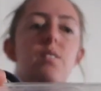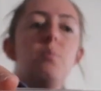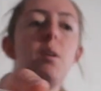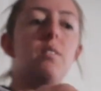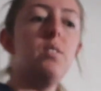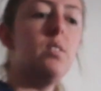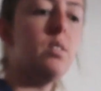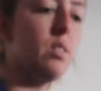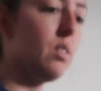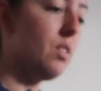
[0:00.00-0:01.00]
for breakfast,
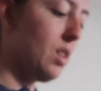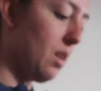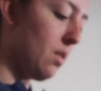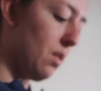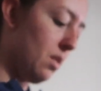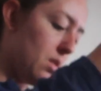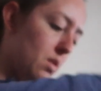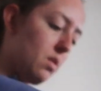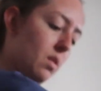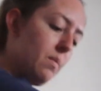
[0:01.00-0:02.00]
so she had
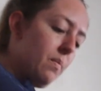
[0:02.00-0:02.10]
donuts.